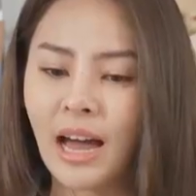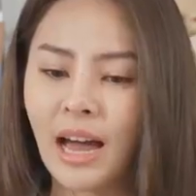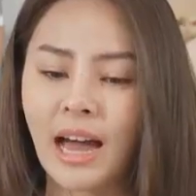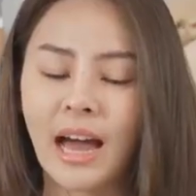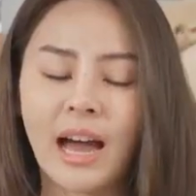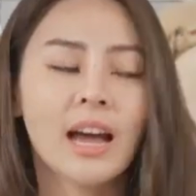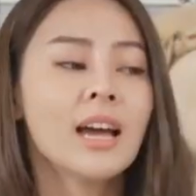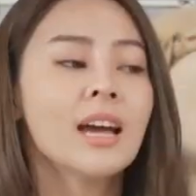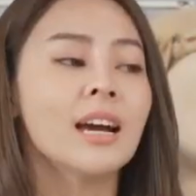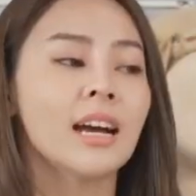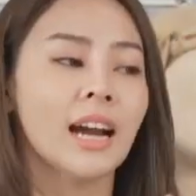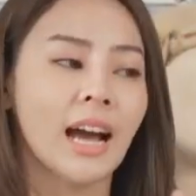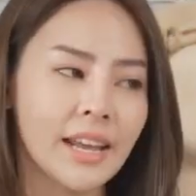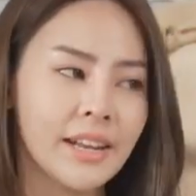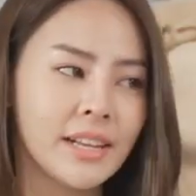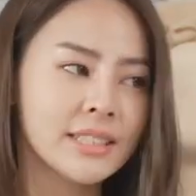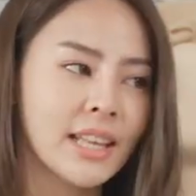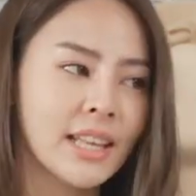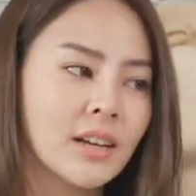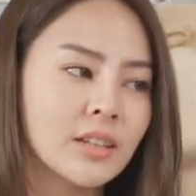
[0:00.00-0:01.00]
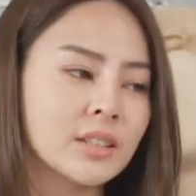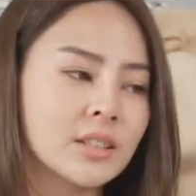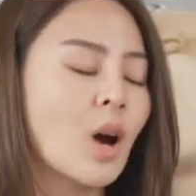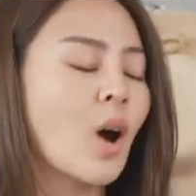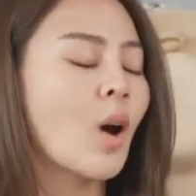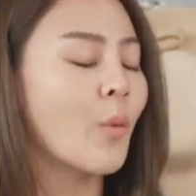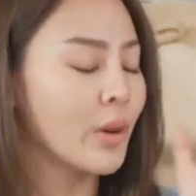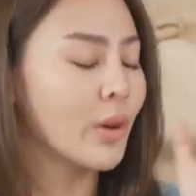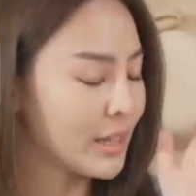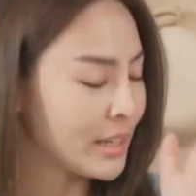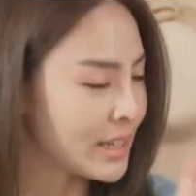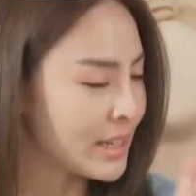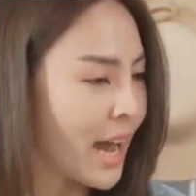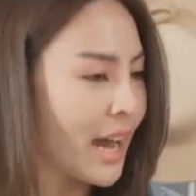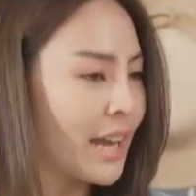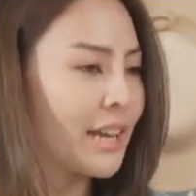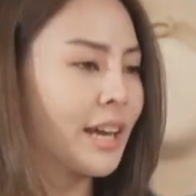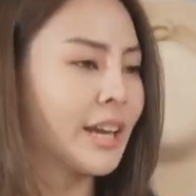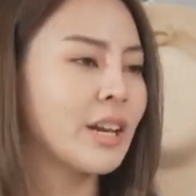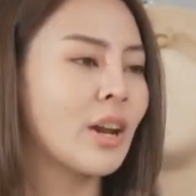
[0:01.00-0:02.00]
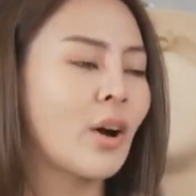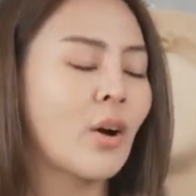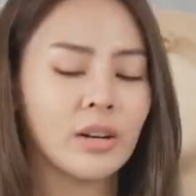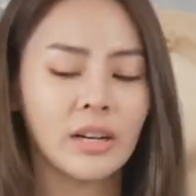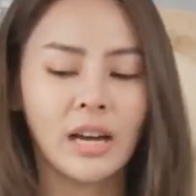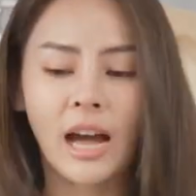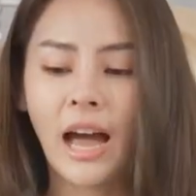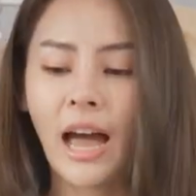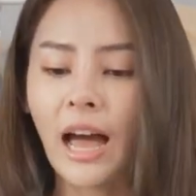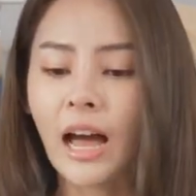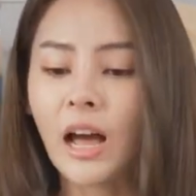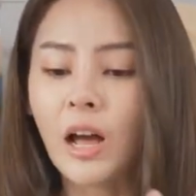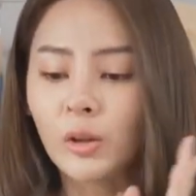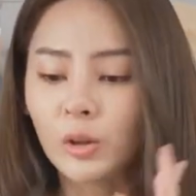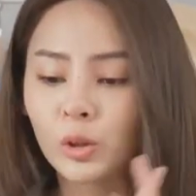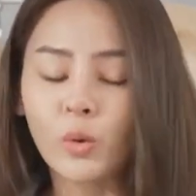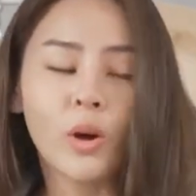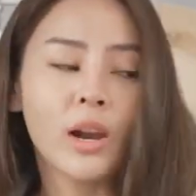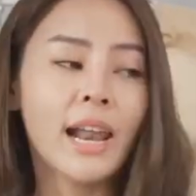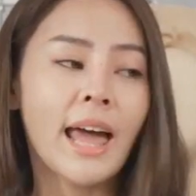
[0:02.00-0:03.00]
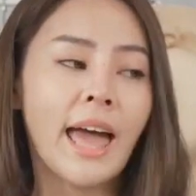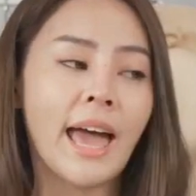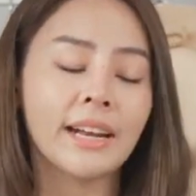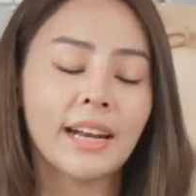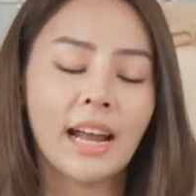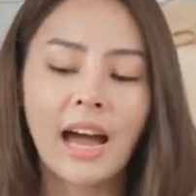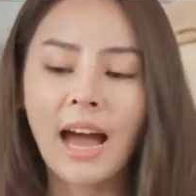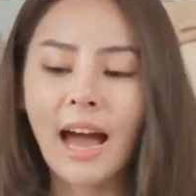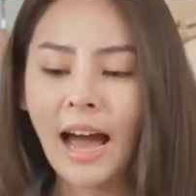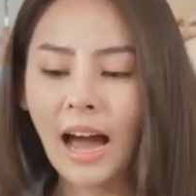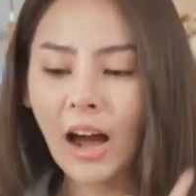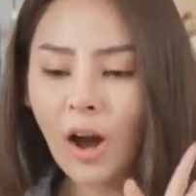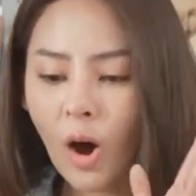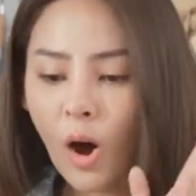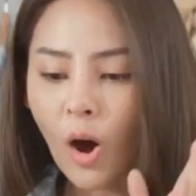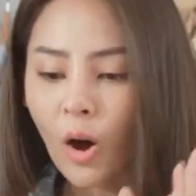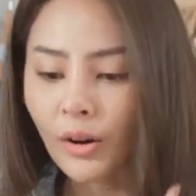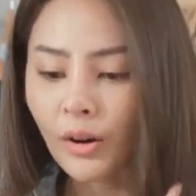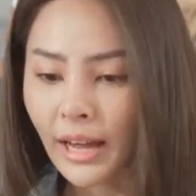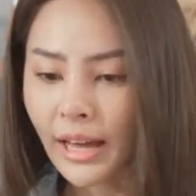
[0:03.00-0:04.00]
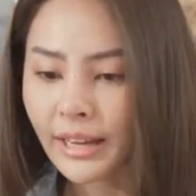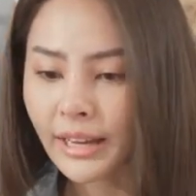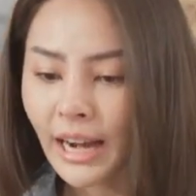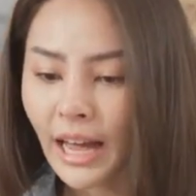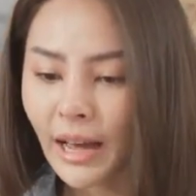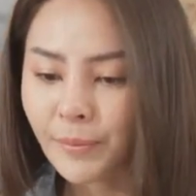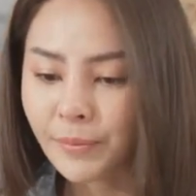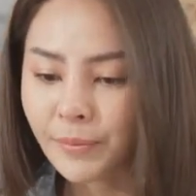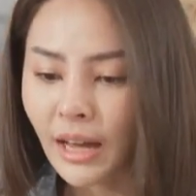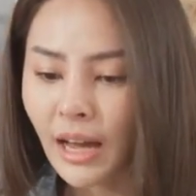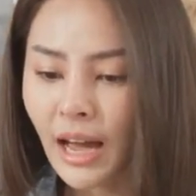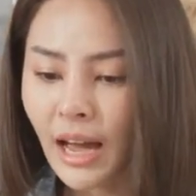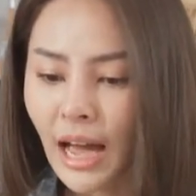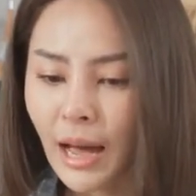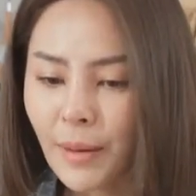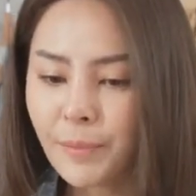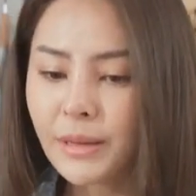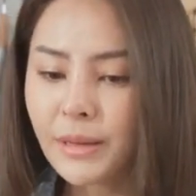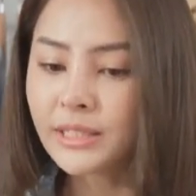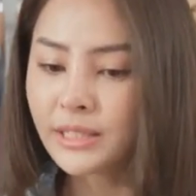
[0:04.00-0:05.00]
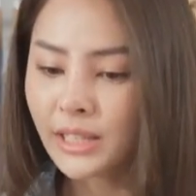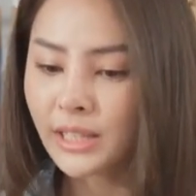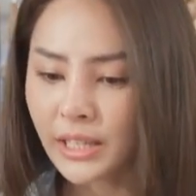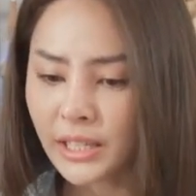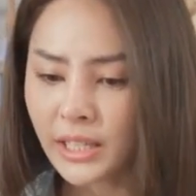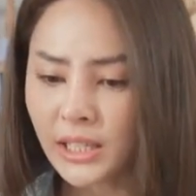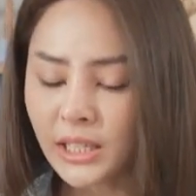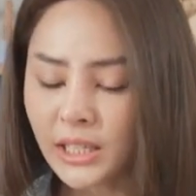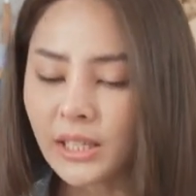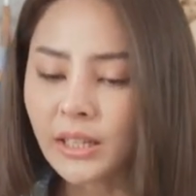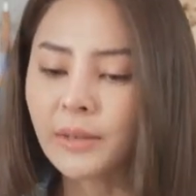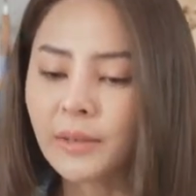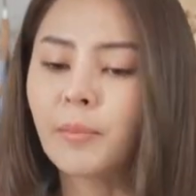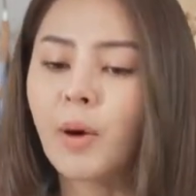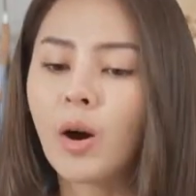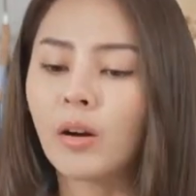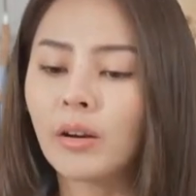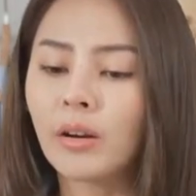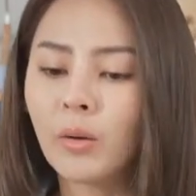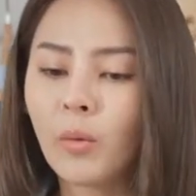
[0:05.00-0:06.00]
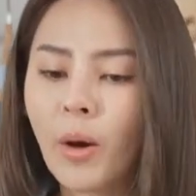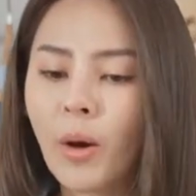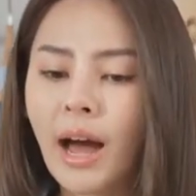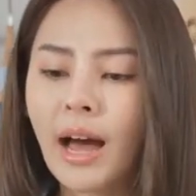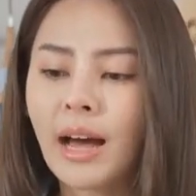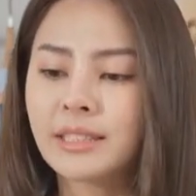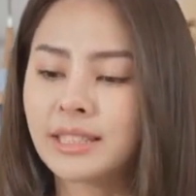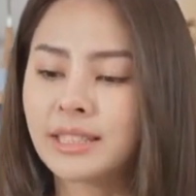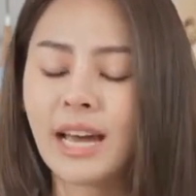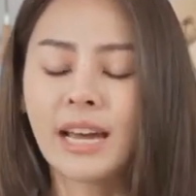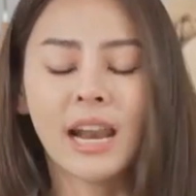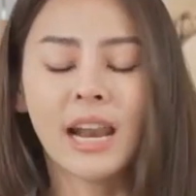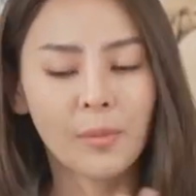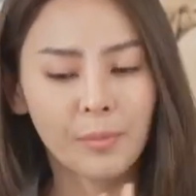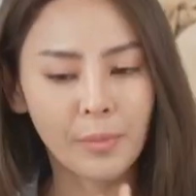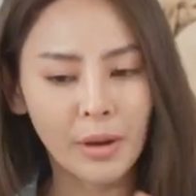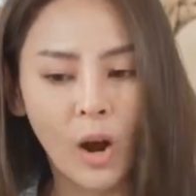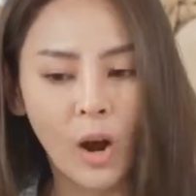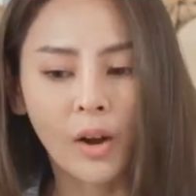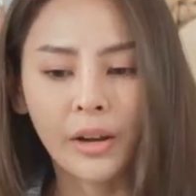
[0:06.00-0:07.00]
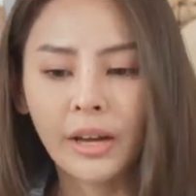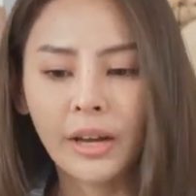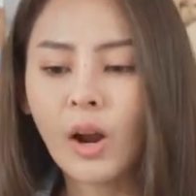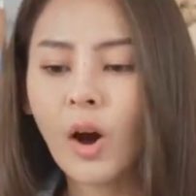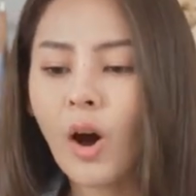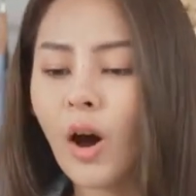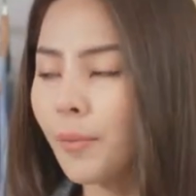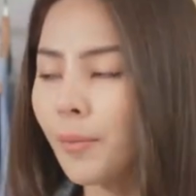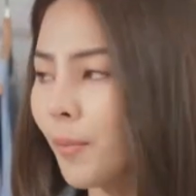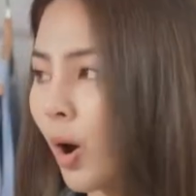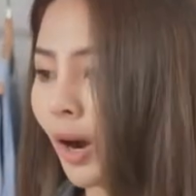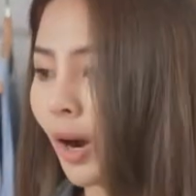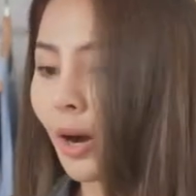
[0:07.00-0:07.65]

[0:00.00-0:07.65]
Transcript: approach, creativity, and a commitment to providing value to your audience. And that's how you can start a dropshipping business on YouTube with no